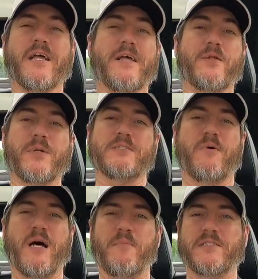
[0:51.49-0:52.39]
and the
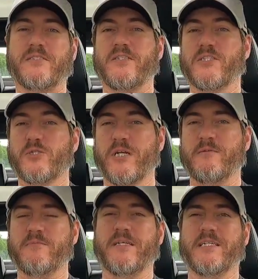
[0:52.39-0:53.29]
reason why I mentioned the
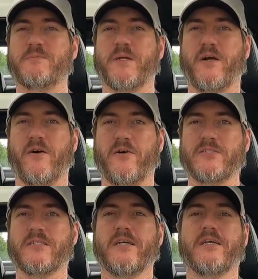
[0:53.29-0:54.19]
trim is
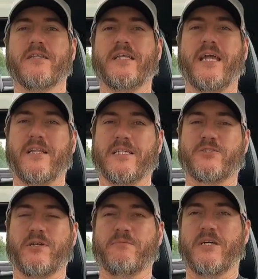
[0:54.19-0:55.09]
because the
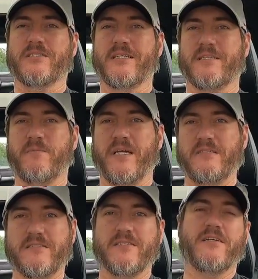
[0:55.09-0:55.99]
LE trim does get the
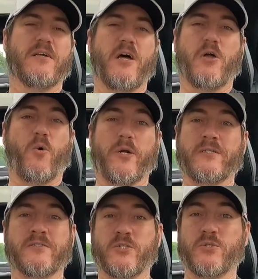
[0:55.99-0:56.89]
best
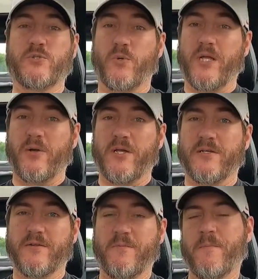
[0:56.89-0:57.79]
according to Toyota,